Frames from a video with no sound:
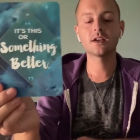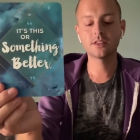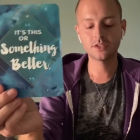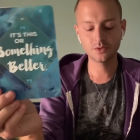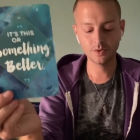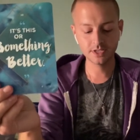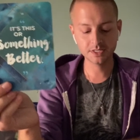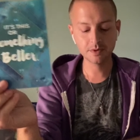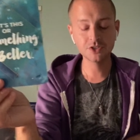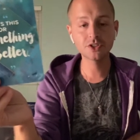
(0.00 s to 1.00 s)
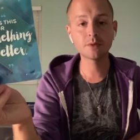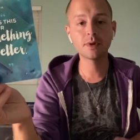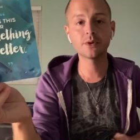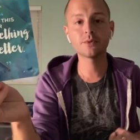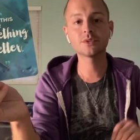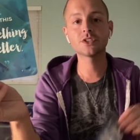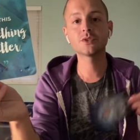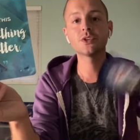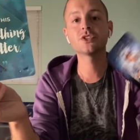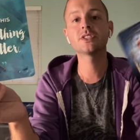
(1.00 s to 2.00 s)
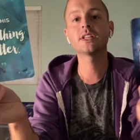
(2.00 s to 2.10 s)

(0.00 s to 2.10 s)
this week, especially about situations